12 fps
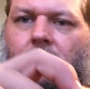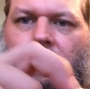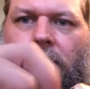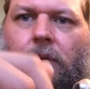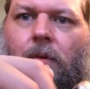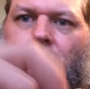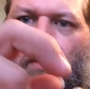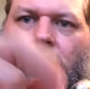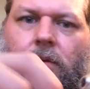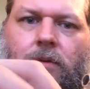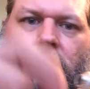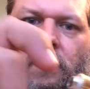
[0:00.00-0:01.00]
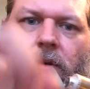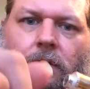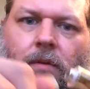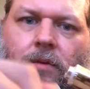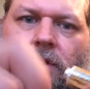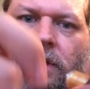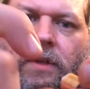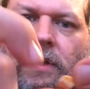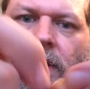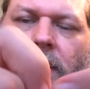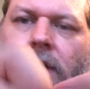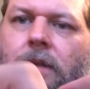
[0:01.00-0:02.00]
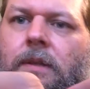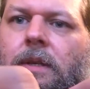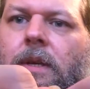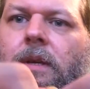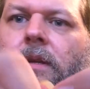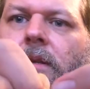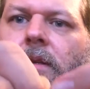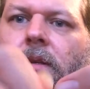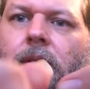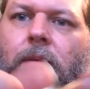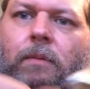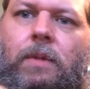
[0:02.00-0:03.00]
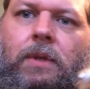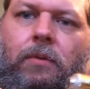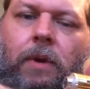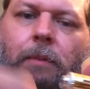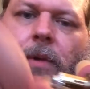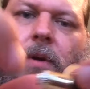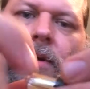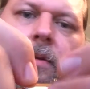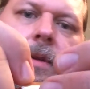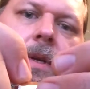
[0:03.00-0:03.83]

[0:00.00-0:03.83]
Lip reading: new coils and new little sheets of cotton that come with the rebuild,